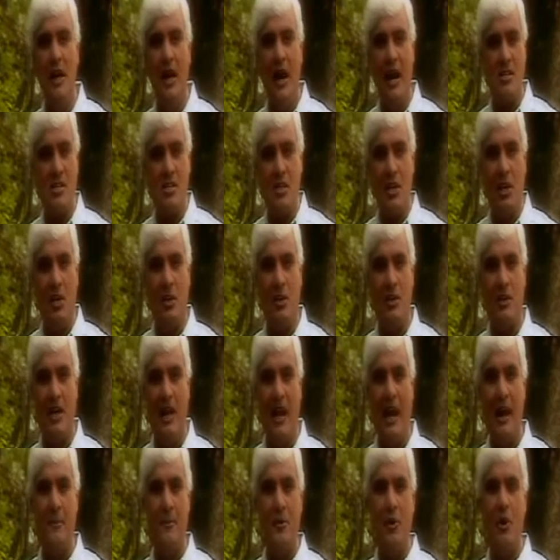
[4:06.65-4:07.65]
I said, look,
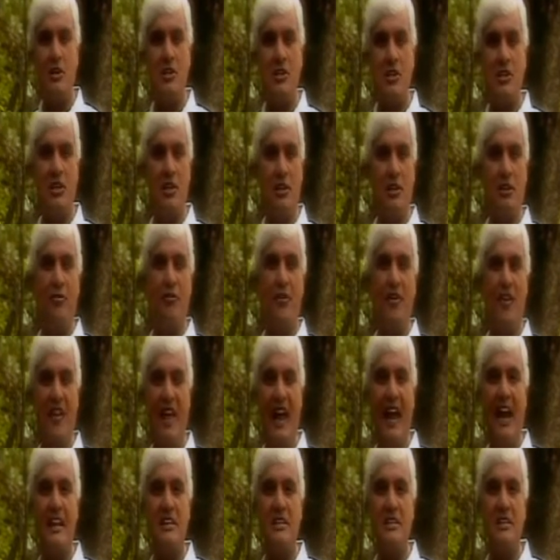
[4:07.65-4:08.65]
I'm not here for
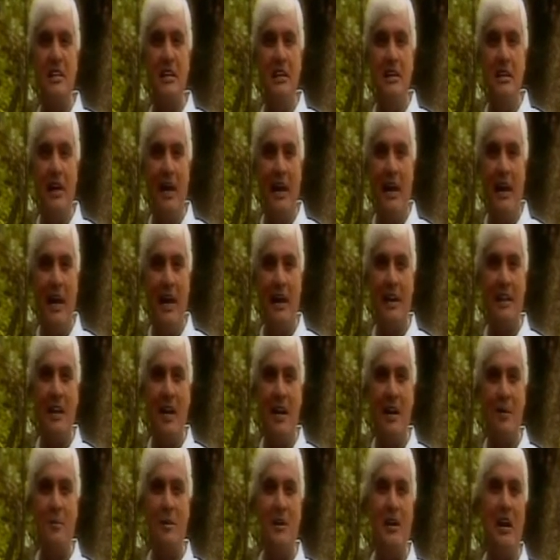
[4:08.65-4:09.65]
that. I
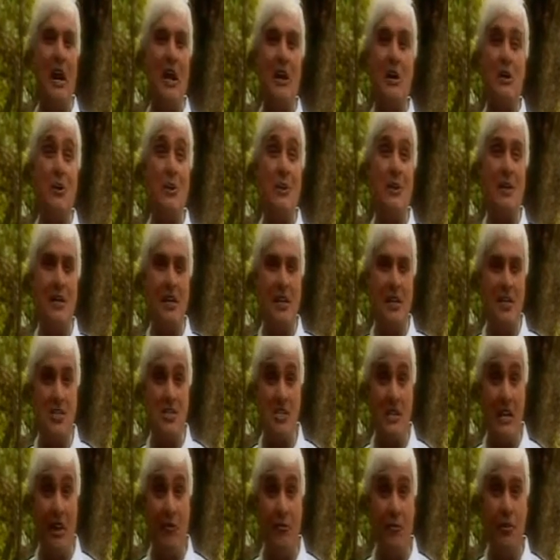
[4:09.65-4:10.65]
can't be arguing
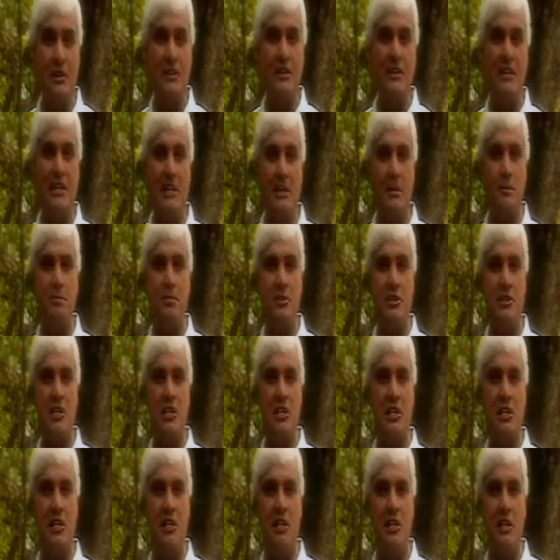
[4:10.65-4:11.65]
against everything in
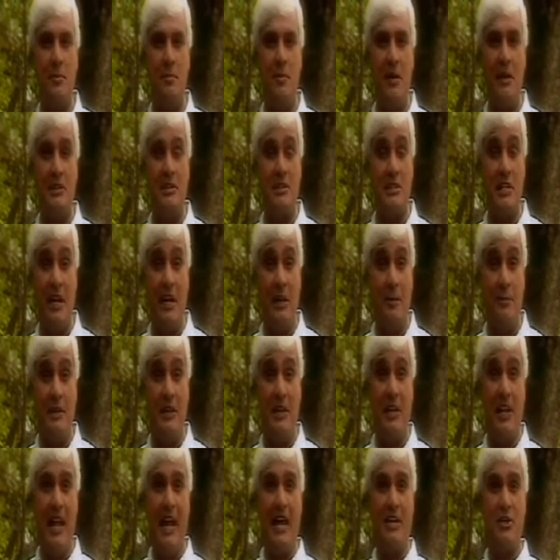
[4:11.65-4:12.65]
particular, but I'll
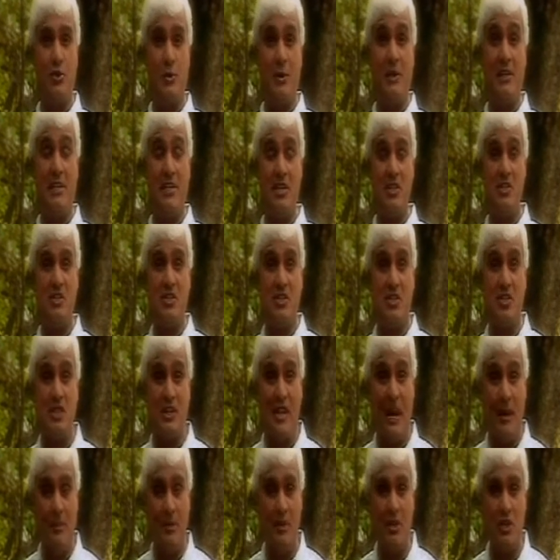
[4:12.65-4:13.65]
be glad to at least
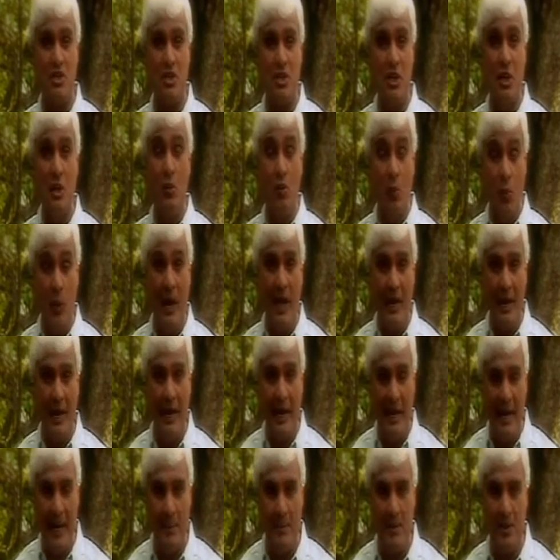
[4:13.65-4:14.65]
establish why
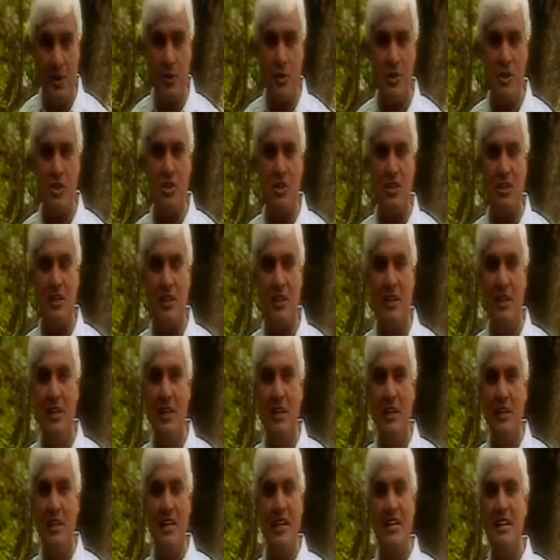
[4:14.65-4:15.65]
I am a Christian.
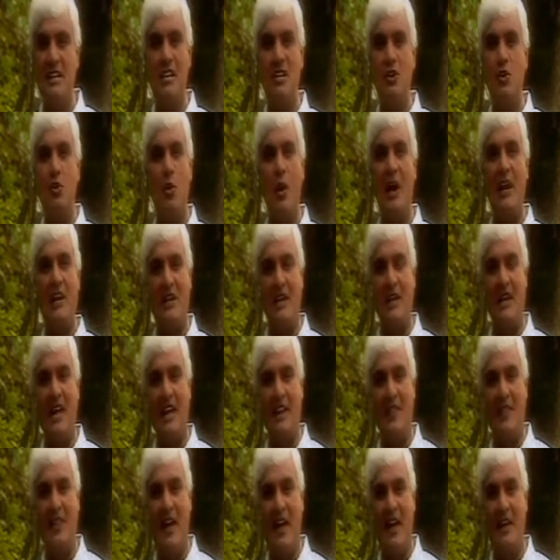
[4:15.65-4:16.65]
He didn't quite
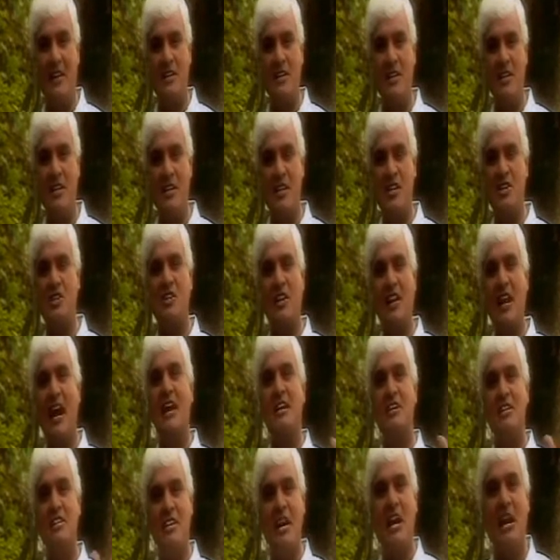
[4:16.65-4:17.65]
like that. He said,
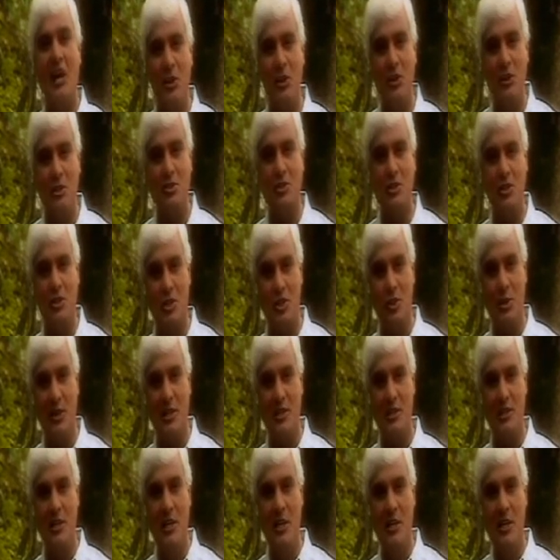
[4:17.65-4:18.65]
I dare you to do
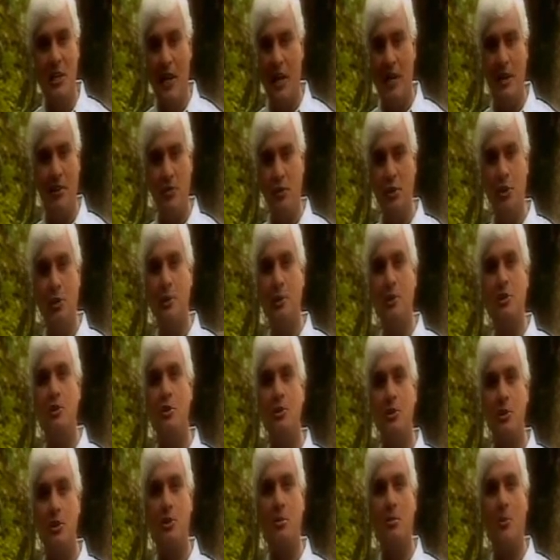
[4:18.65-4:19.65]
it, and if you will
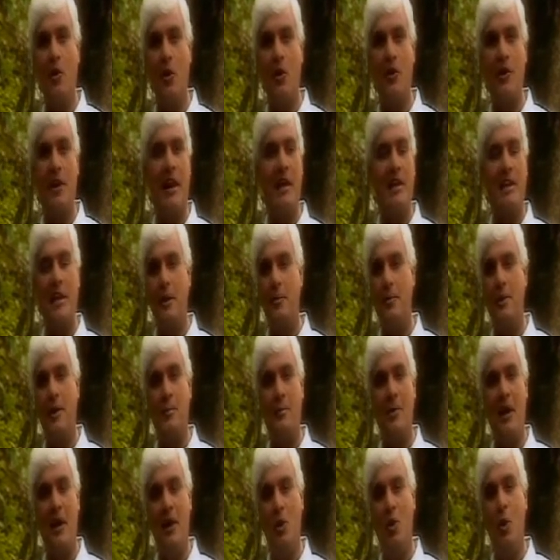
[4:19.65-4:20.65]
do it tomorrow night, I'll
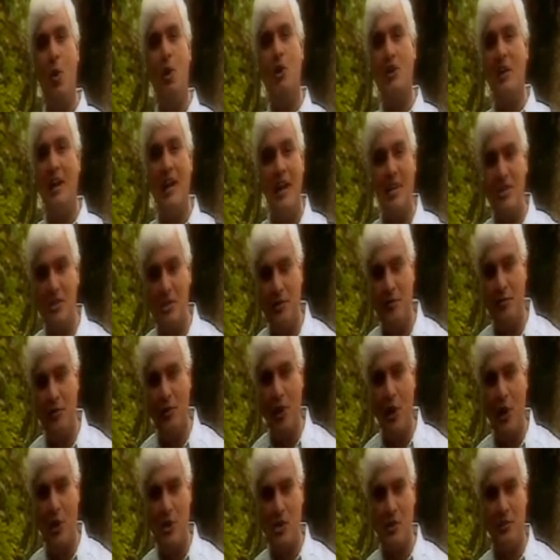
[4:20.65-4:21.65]
bring my whole class in
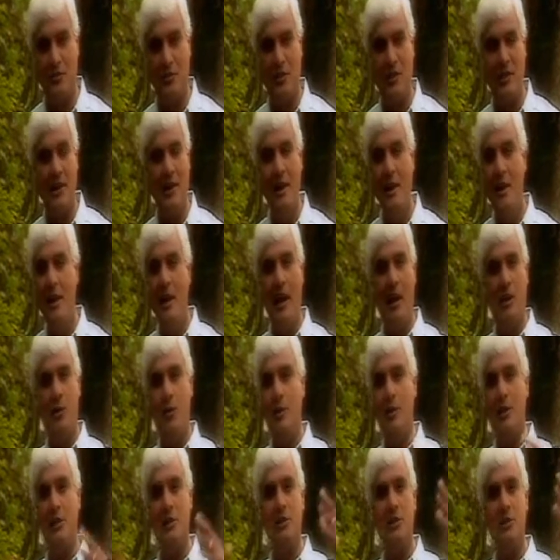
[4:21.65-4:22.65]
philosophy, and
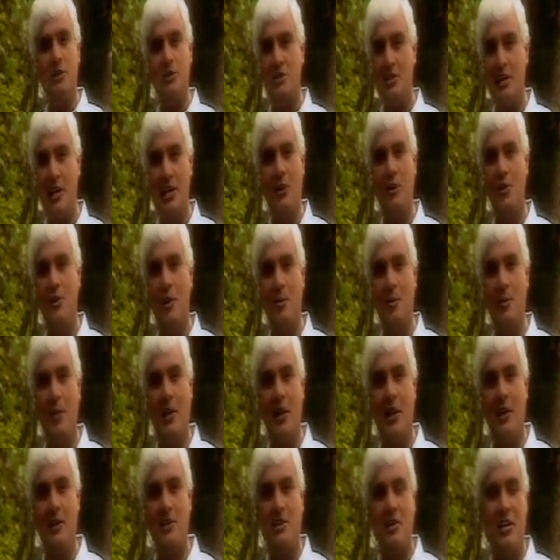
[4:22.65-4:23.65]
we'll tear you
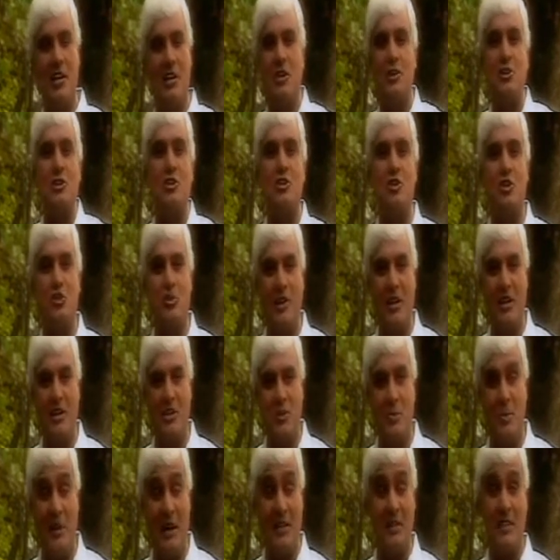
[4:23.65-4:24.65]
apart, tear you to
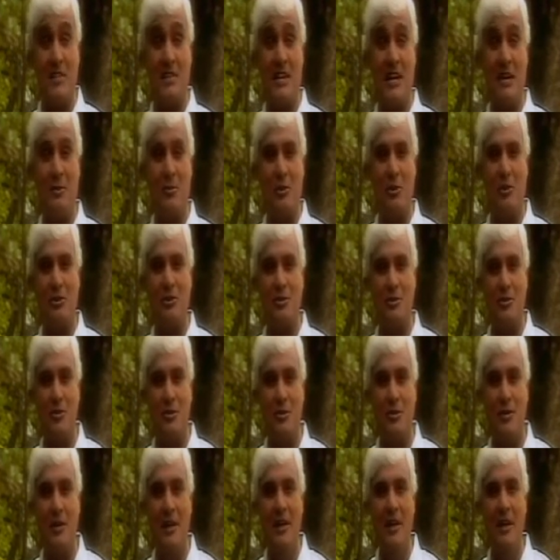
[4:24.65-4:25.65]
shreds by the time you're
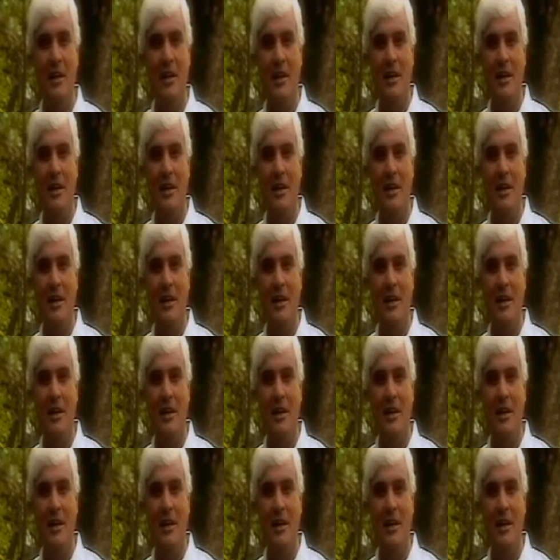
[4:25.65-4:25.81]
through.